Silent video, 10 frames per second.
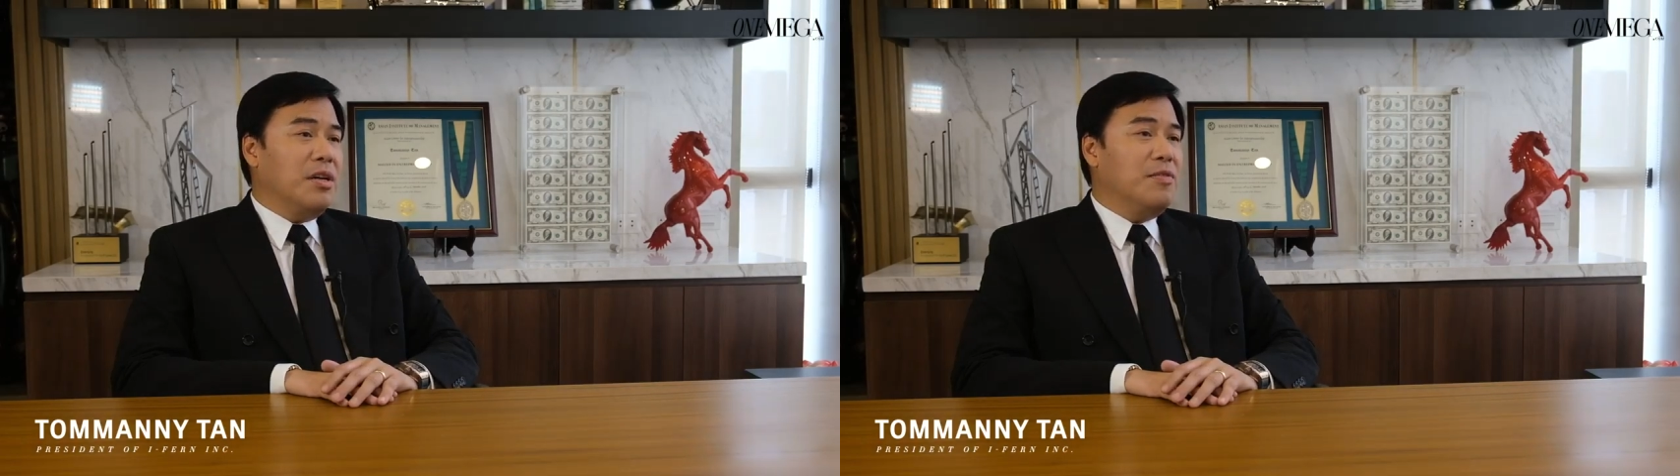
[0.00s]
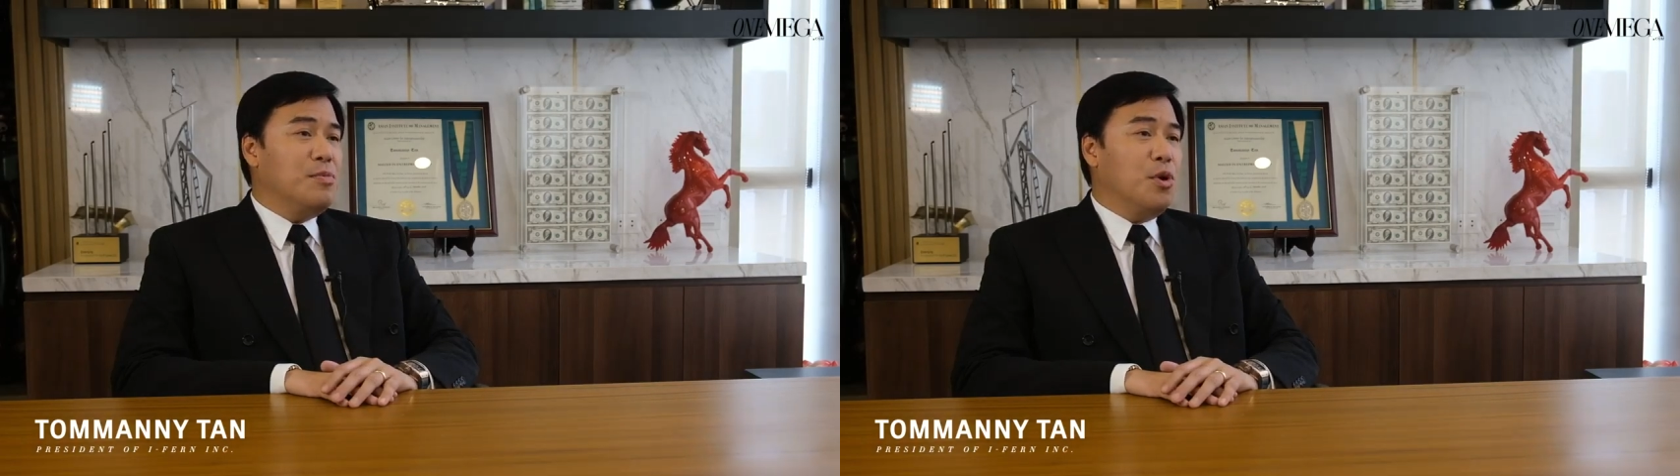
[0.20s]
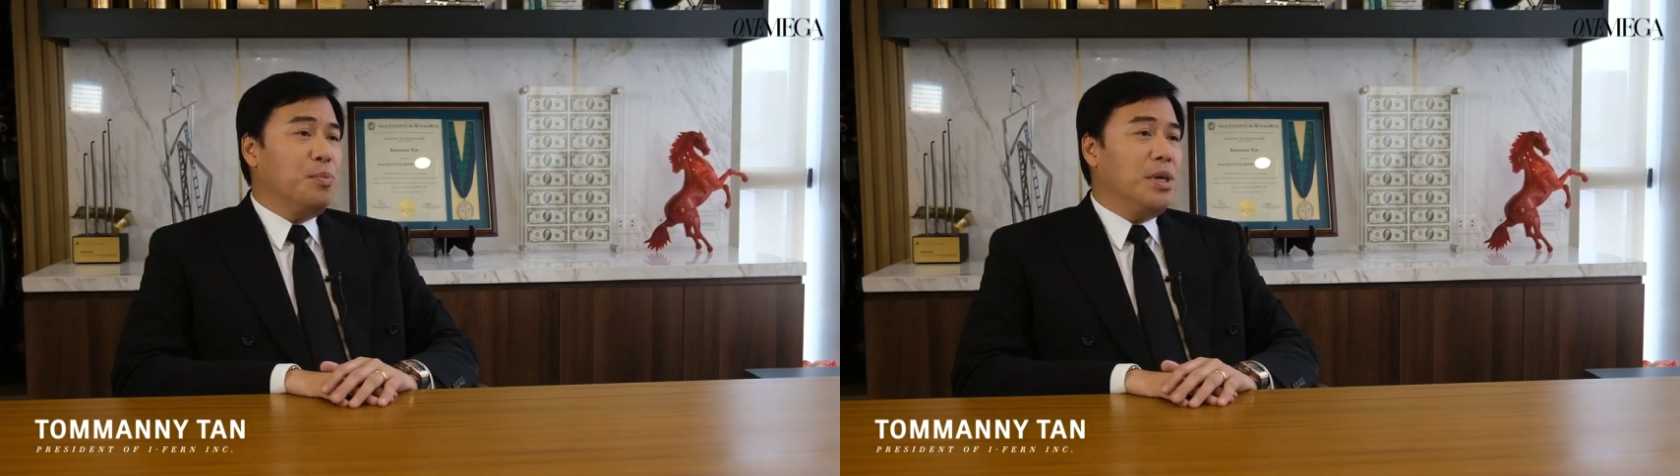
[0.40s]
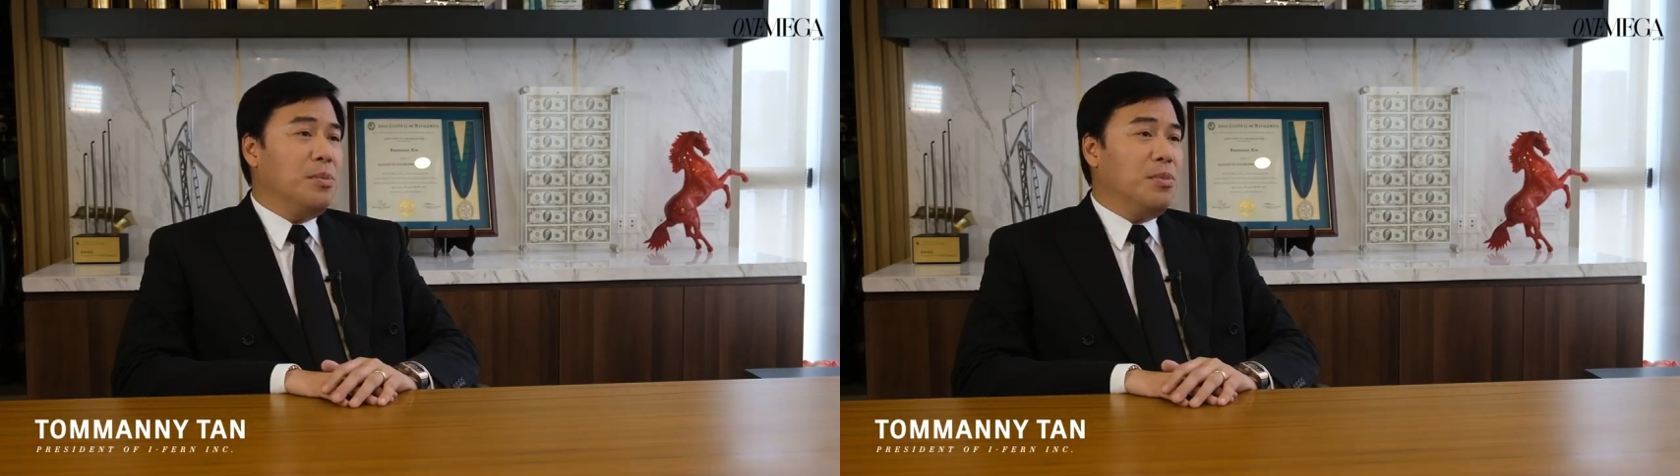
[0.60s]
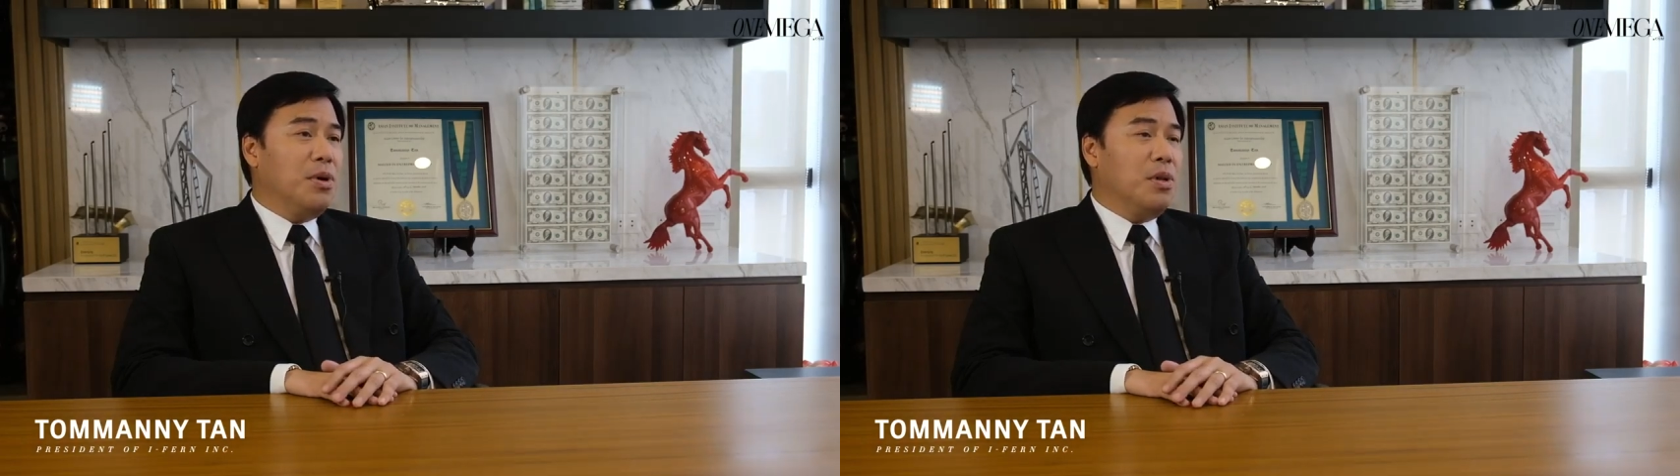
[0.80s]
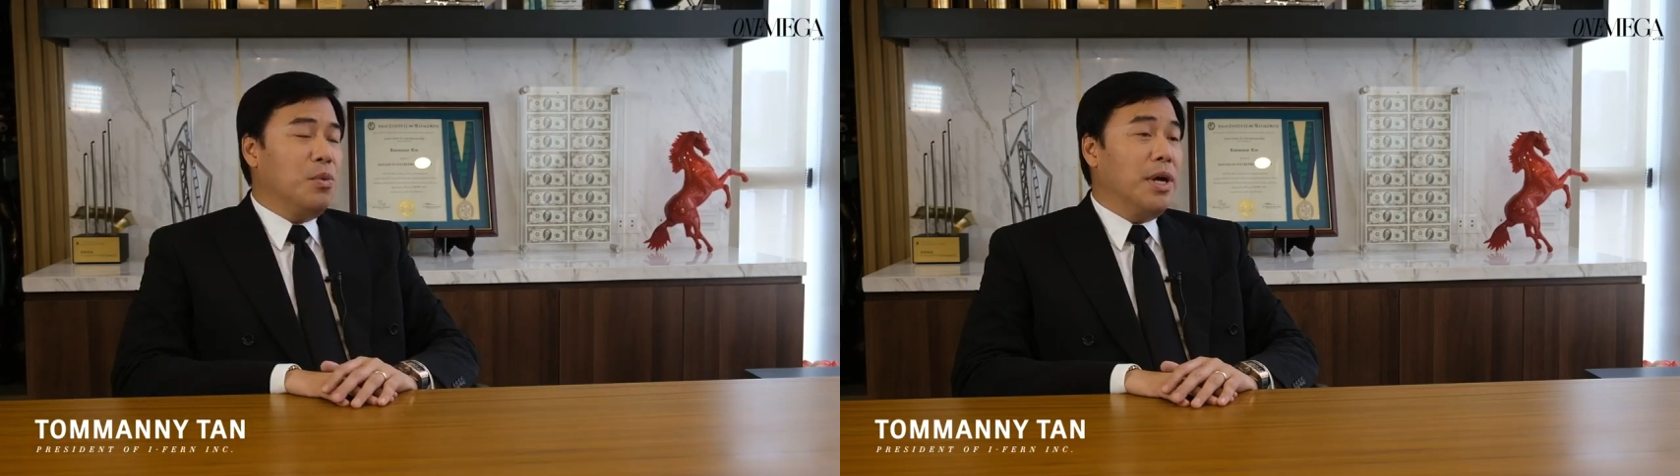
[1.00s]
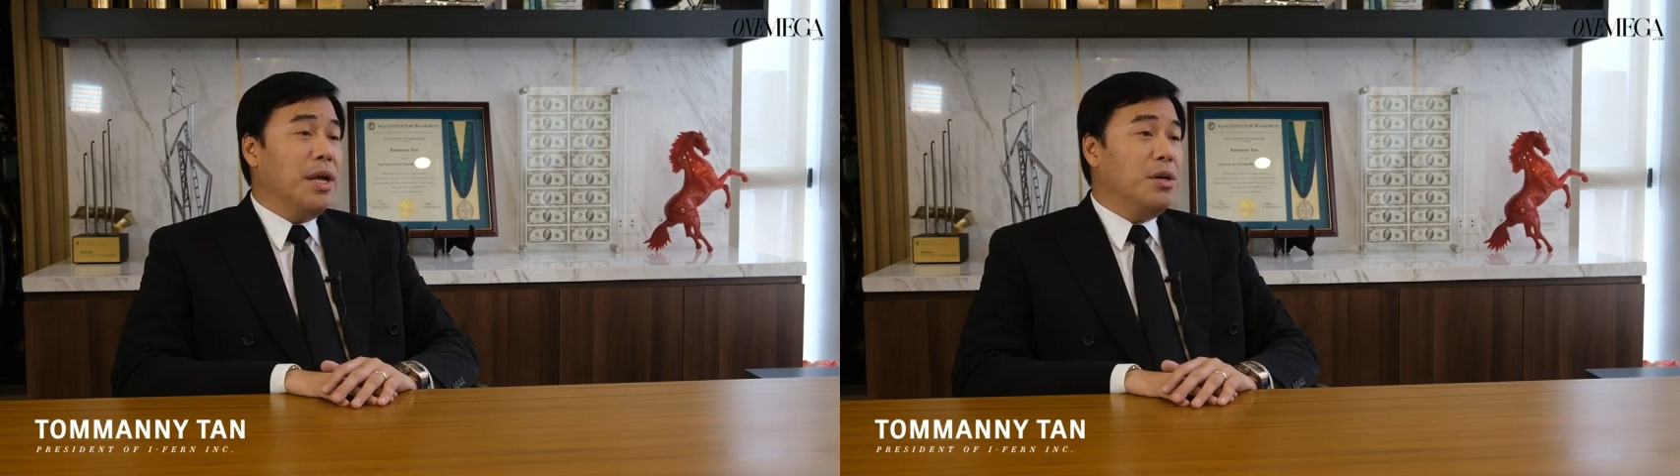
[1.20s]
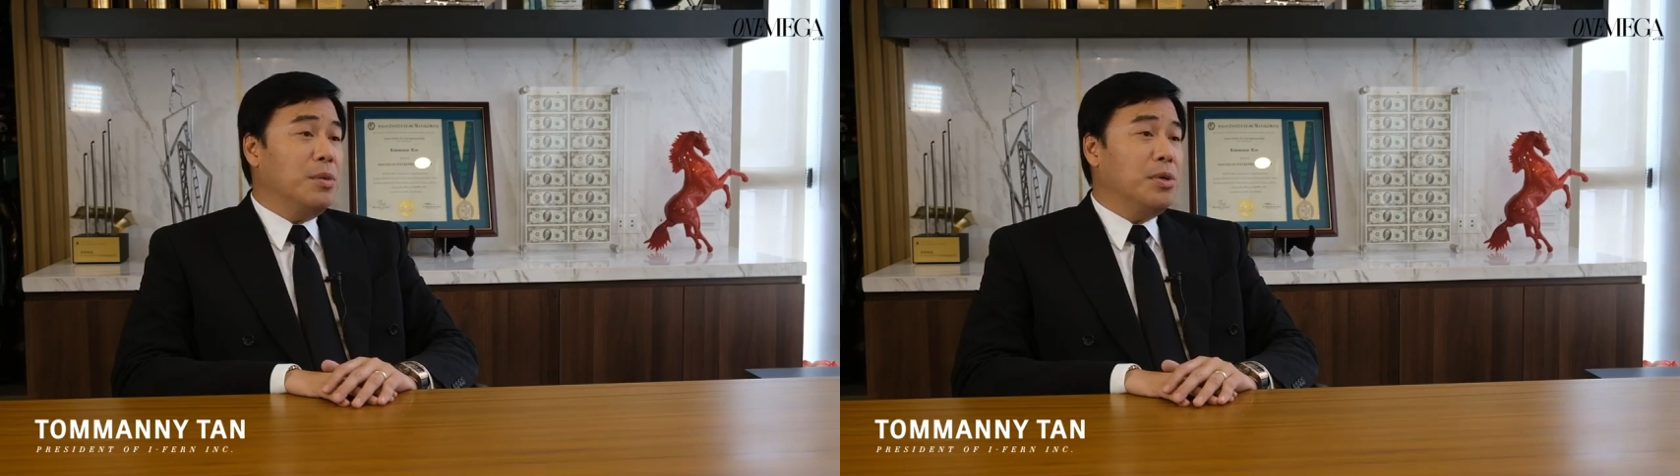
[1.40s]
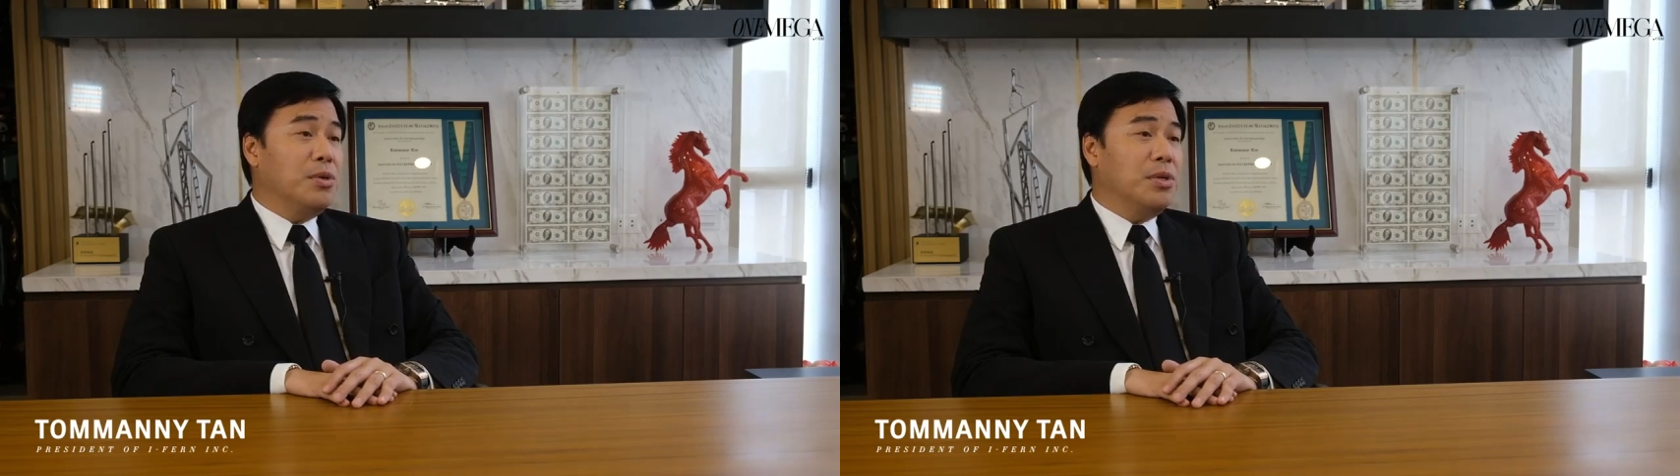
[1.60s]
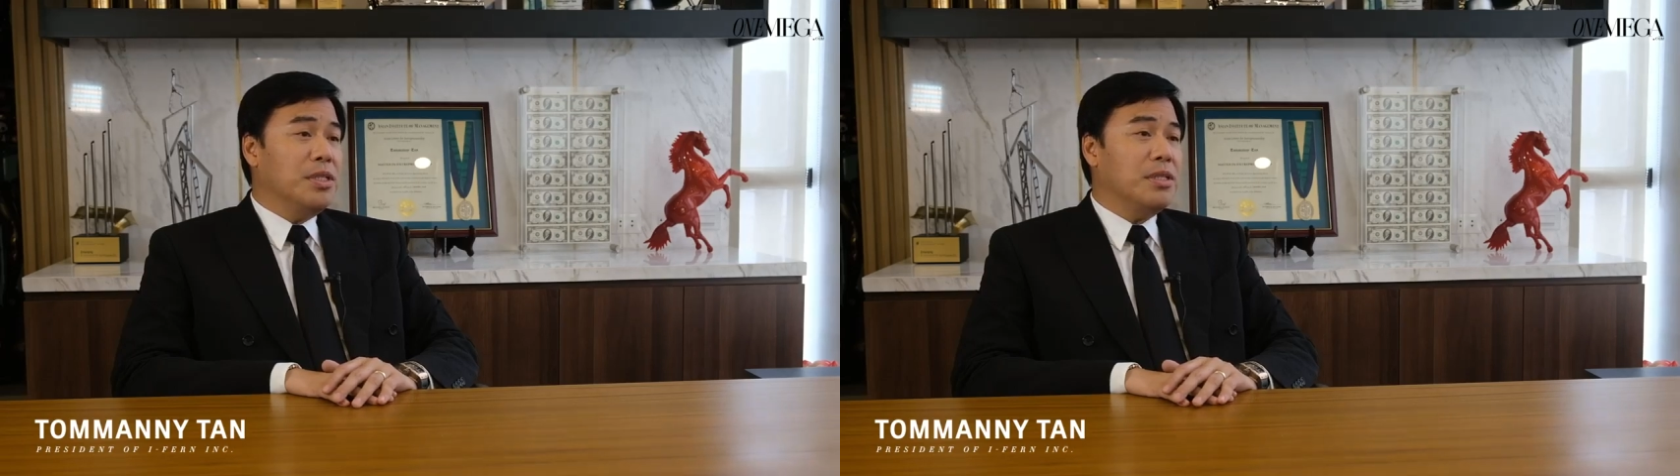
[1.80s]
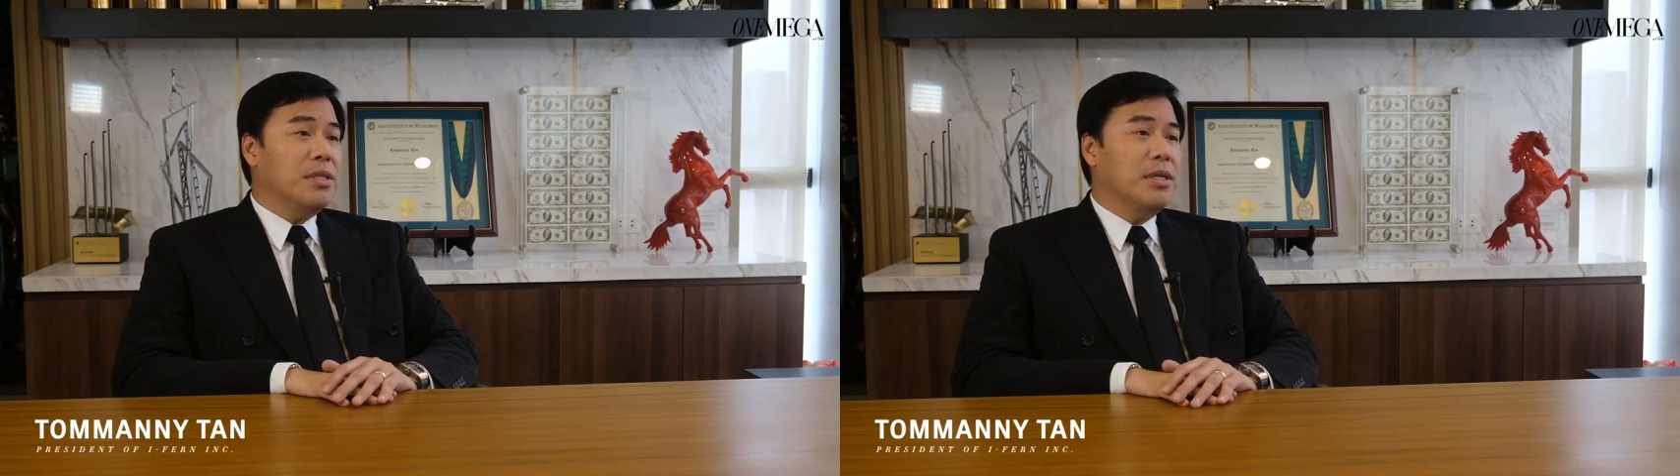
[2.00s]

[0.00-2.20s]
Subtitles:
if more people were entrepreneurs.